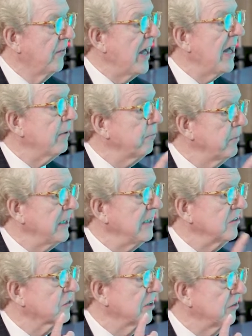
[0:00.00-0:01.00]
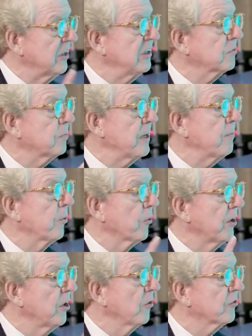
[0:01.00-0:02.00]
that means that these people
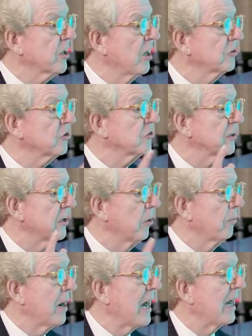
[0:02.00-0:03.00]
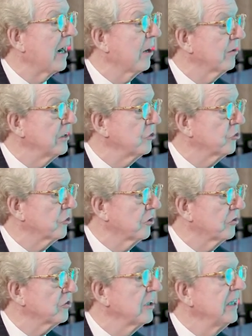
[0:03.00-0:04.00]
are health conscious and they'll buy our
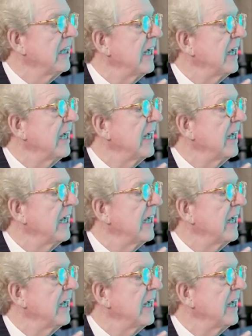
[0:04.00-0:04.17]
insurance.